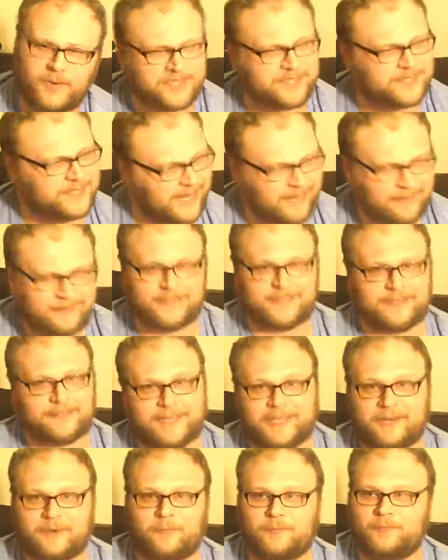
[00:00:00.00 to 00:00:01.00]
which sounds a
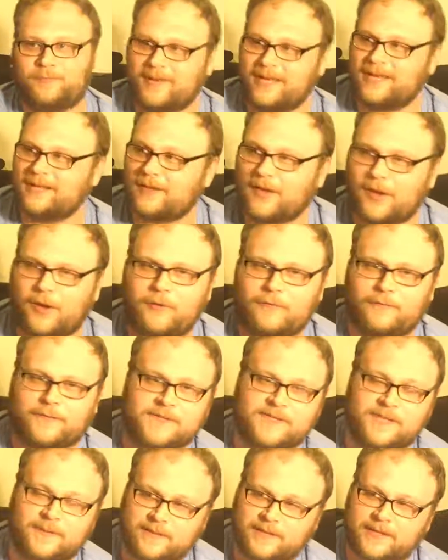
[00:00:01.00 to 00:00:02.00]
little bit low
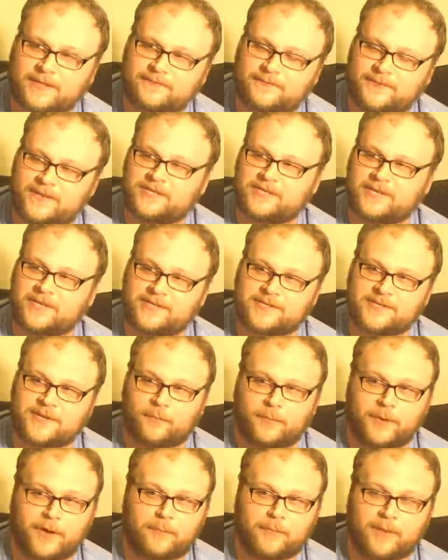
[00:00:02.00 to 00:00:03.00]
for something that's finishing
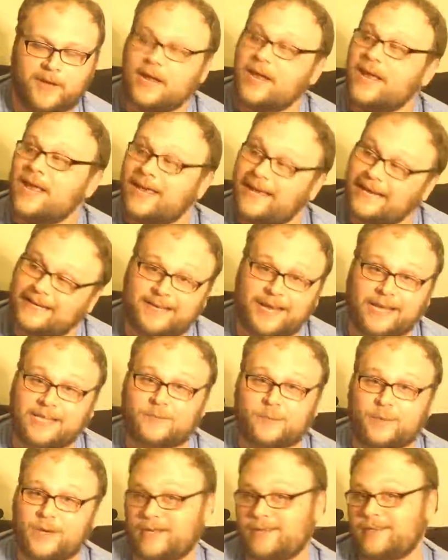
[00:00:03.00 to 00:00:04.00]
so well, but it
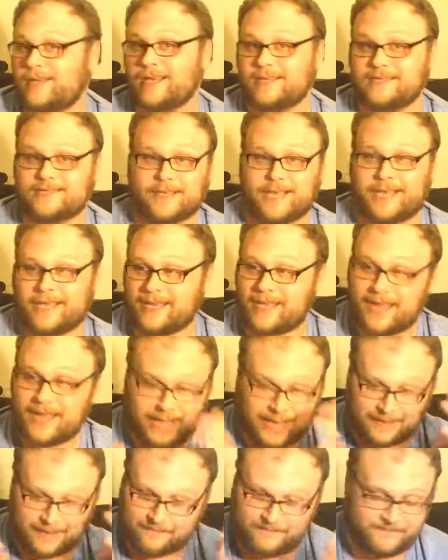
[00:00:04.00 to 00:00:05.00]
does what it does, like,
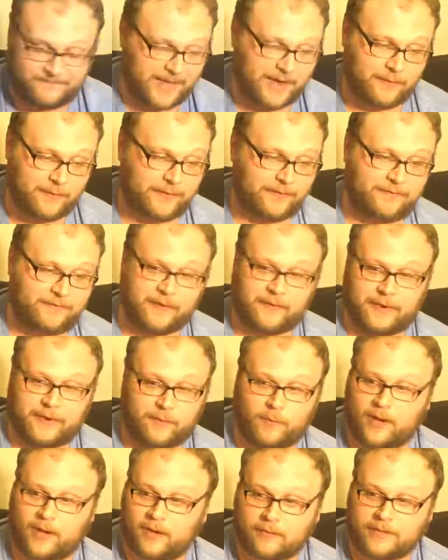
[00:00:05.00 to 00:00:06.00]
very,
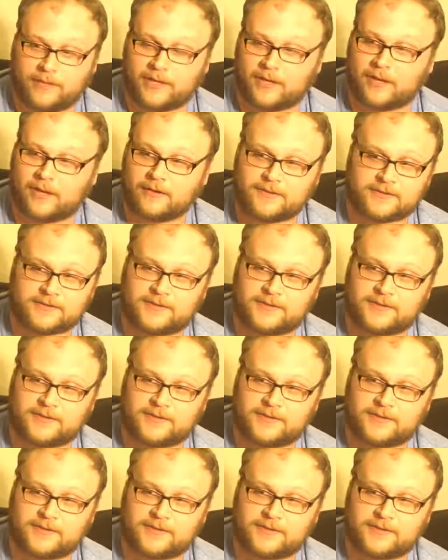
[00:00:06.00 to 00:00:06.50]
very well, you know.